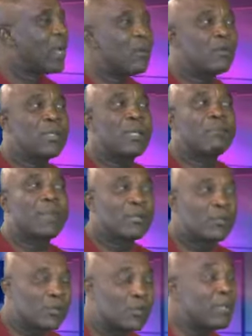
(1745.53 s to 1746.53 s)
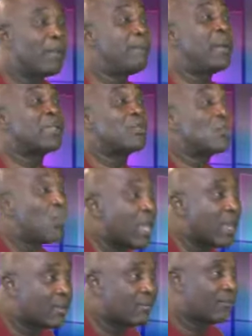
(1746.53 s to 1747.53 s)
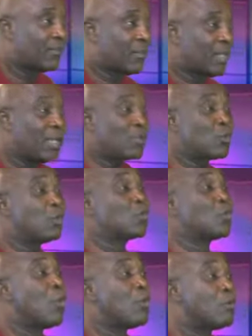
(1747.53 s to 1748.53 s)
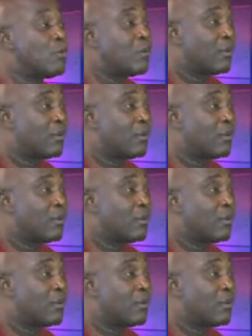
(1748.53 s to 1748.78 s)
are not yet matured. So the best way is to zone.